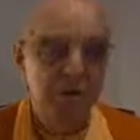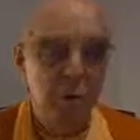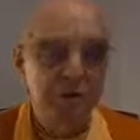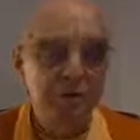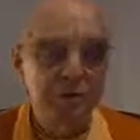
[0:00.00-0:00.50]

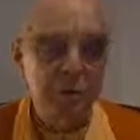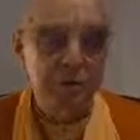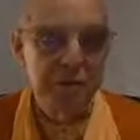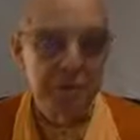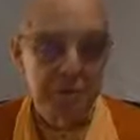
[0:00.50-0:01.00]
coiled
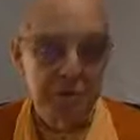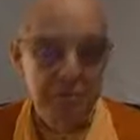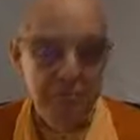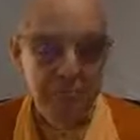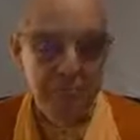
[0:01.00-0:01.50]
over him.
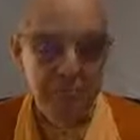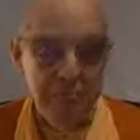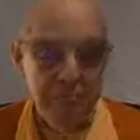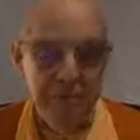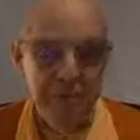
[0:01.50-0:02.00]

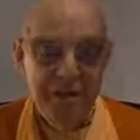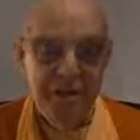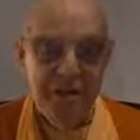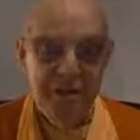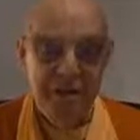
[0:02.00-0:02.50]

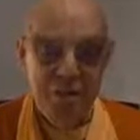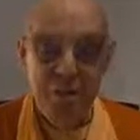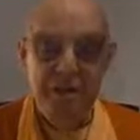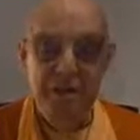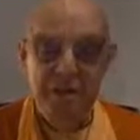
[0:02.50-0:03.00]
The
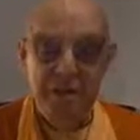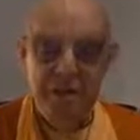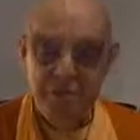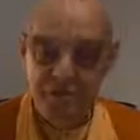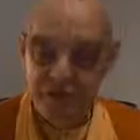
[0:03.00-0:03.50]
Lord,
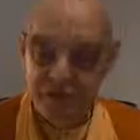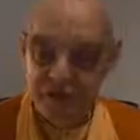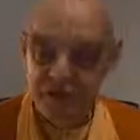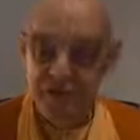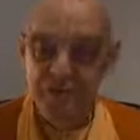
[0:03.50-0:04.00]
as the
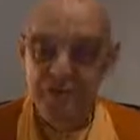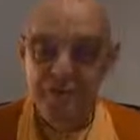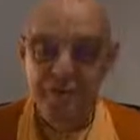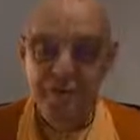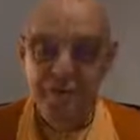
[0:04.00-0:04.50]
child,
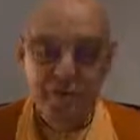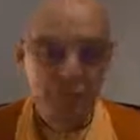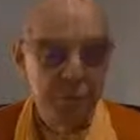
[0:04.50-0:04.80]
then